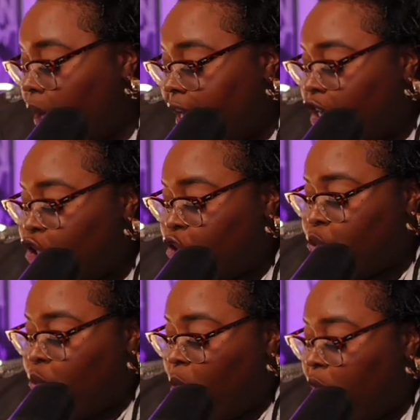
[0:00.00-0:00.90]
"Where
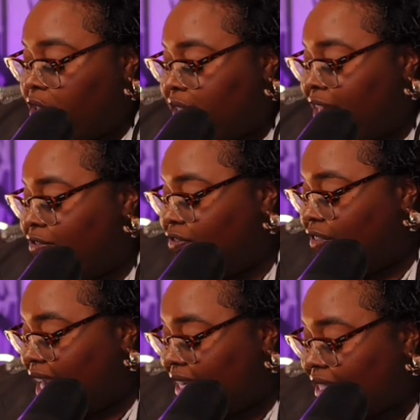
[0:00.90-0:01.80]
do wars and
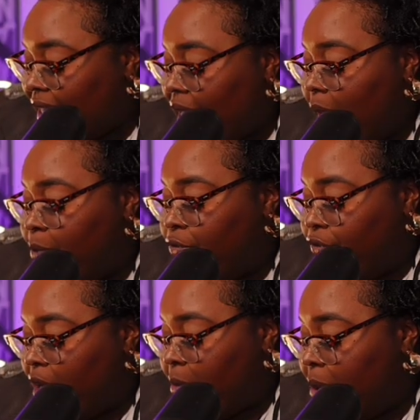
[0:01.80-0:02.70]
fights come
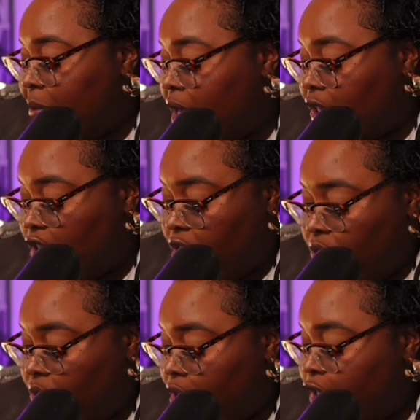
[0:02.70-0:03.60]
from among
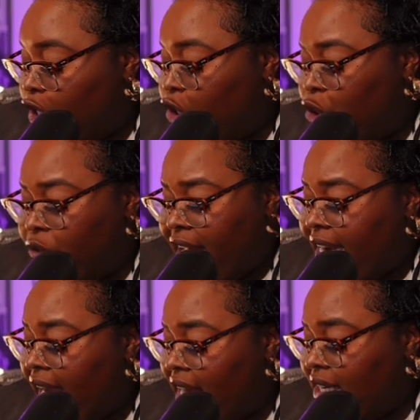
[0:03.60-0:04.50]
you? Do
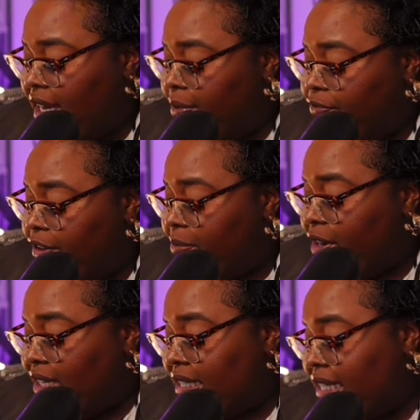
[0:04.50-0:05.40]
they not come from
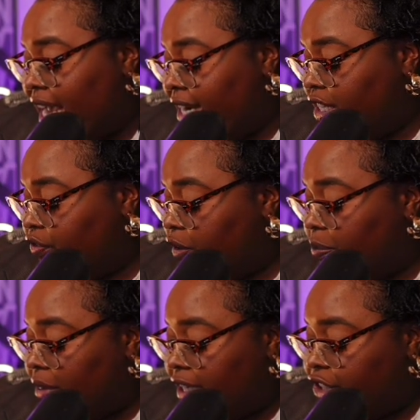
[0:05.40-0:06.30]
your desires
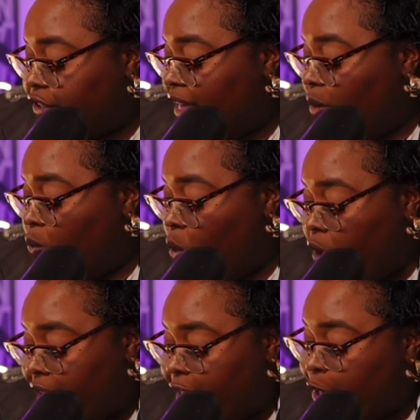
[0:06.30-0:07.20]
for pleasure that
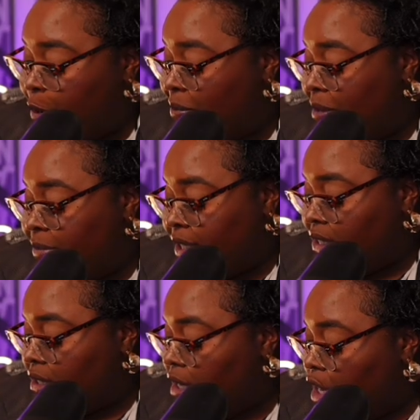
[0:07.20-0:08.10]
war in your
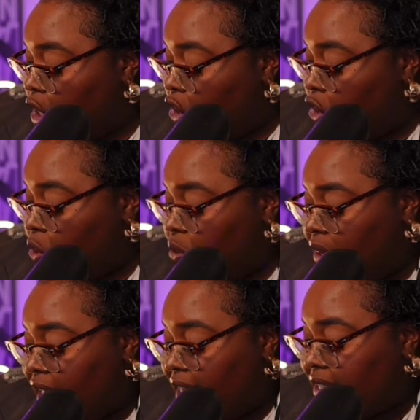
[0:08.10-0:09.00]
members?
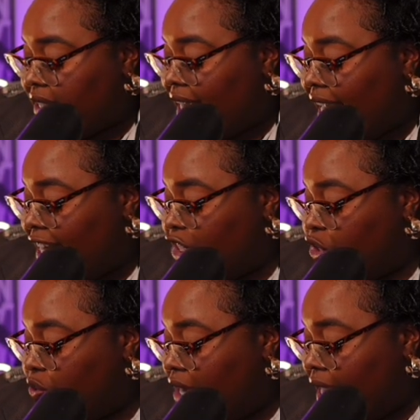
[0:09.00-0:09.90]
You lust and
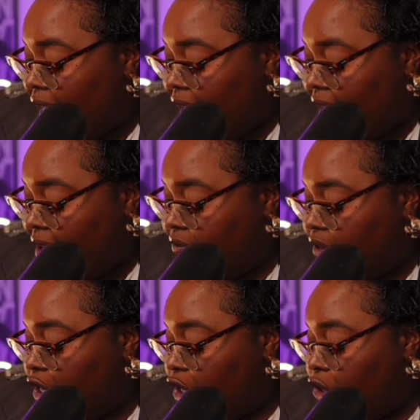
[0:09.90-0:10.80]
do not
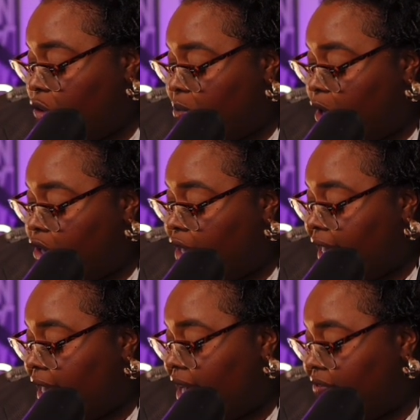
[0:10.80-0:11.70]
have. You murder
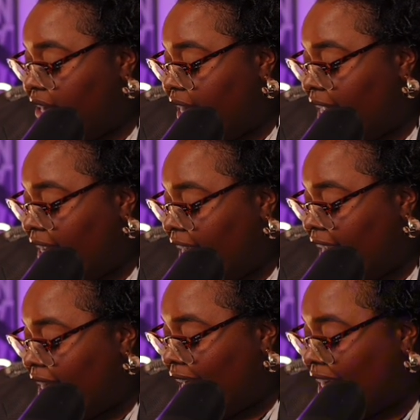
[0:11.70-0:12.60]
and covet and
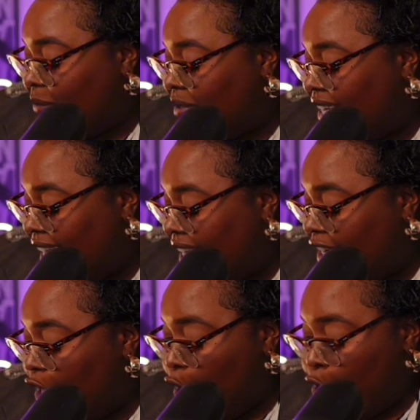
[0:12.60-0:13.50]
cannot
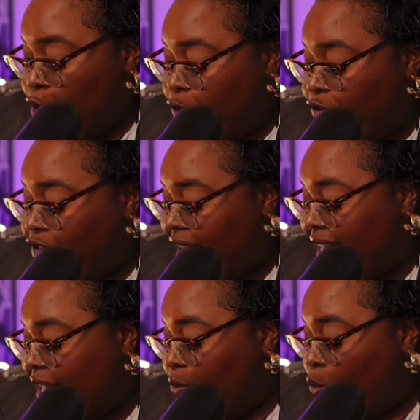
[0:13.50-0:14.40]
obtain. You
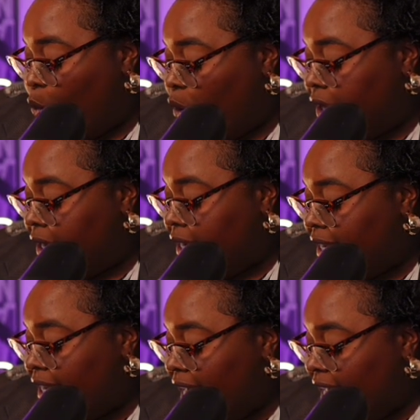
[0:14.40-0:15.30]
fight and war,
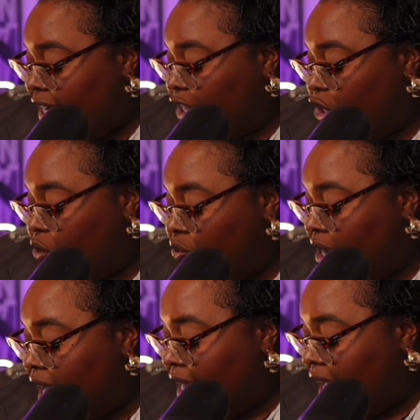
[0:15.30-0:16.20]
yet you
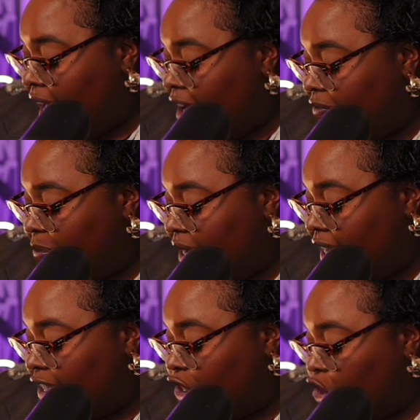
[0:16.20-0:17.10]
not have
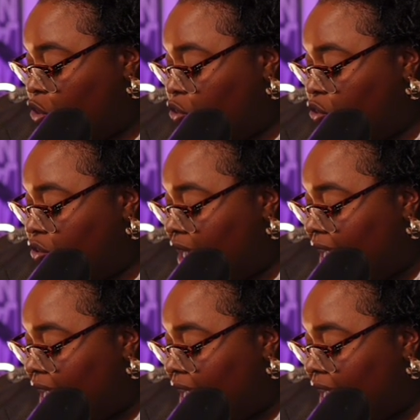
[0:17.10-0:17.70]
because you do